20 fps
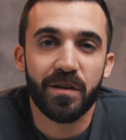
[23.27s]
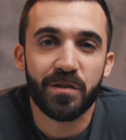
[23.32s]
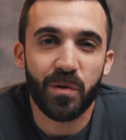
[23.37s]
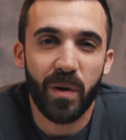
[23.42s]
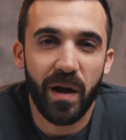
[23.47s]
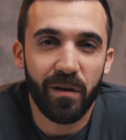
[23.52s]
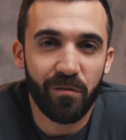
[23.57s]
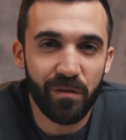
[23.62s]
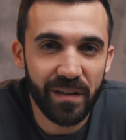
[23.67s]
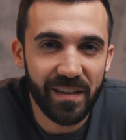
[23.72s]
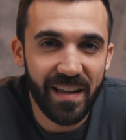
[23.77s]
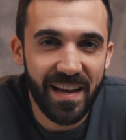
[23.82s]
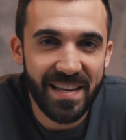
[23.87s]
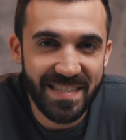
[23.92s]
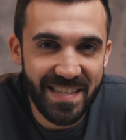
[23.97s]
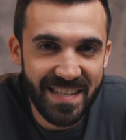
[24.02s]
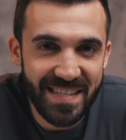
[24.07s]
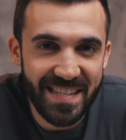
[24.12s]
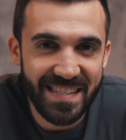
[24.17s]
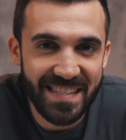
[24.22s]
So I realize
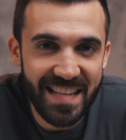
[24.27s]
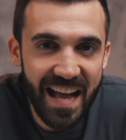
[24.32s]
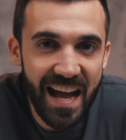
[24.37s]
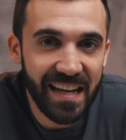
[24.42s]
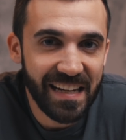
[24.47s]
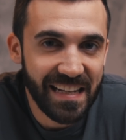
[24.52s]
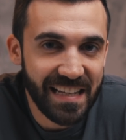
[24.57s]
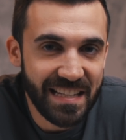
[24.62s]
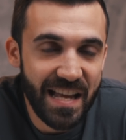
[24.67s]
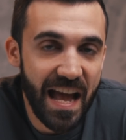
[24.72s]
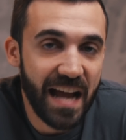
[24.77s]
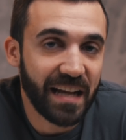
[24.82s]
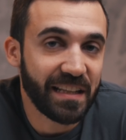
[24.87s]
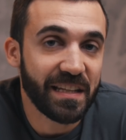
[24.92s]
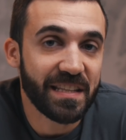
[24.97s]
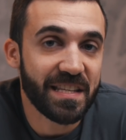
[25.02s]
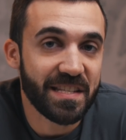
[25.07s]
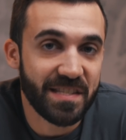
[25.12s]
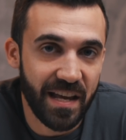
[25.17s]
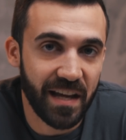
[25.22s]
this is not
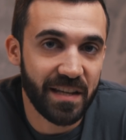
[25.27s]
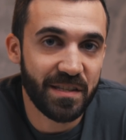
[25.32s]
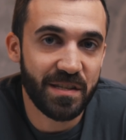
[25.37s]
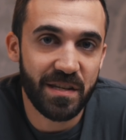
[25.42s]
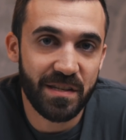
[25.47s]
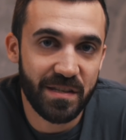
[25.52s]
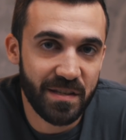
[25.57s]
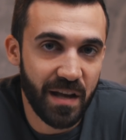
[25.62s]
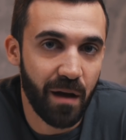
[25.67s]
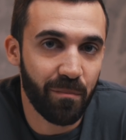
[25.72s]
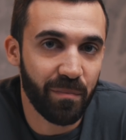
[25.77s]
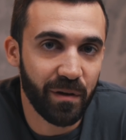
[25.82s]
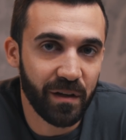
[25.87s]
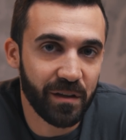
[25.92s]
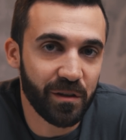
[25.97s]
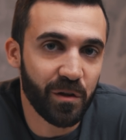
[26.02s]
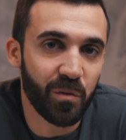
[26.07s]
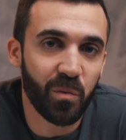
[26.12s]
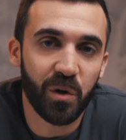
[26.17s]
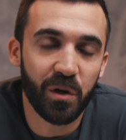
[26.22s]
exactly the sexiest topic
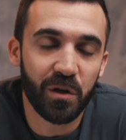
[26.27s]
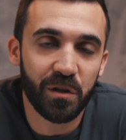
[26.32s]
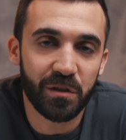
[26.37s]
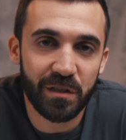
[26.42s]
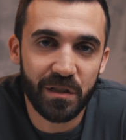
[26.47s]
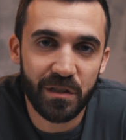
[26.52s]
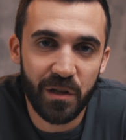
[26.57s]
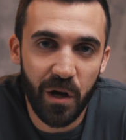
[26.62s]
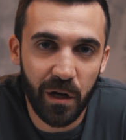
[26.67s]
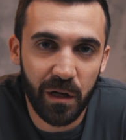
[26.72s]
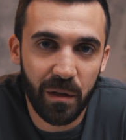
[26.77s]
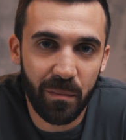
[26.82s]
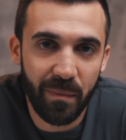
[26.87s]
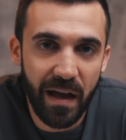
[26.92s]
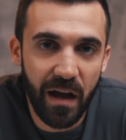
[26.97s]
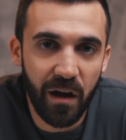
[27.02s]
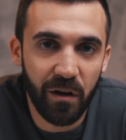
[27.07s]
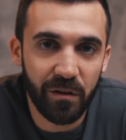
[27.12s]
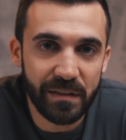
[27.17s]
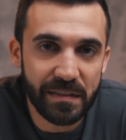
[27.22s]
in the world to talk
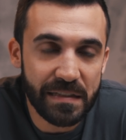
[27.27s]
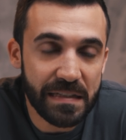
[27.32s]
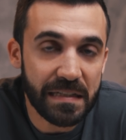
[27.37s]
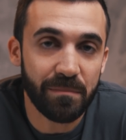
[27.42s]
about.